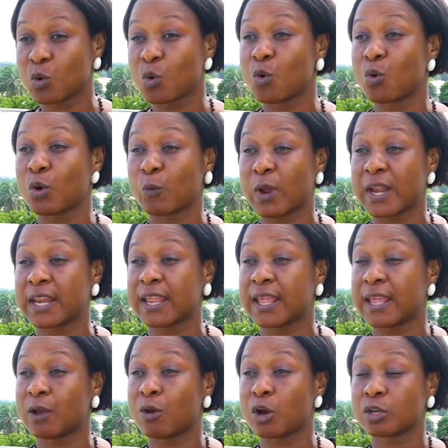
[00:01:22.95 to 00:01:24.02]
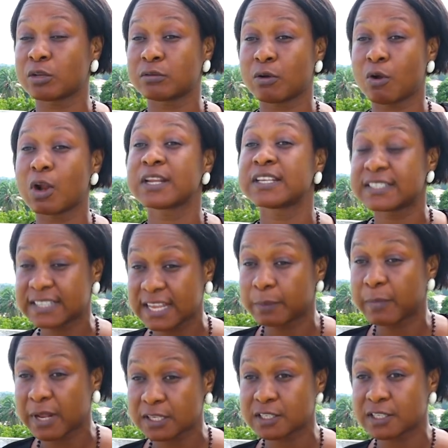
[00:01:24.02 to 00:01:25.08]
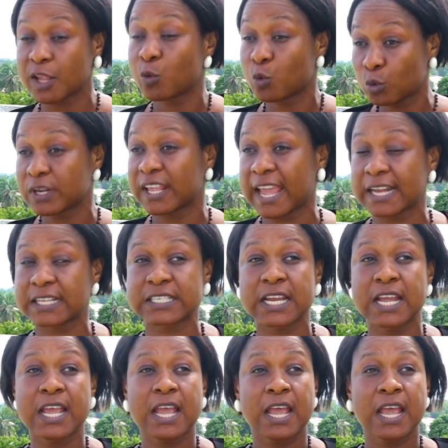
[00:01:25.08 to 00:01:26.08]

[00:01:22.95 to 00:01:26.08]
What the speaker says: or when they got all the statements they could get,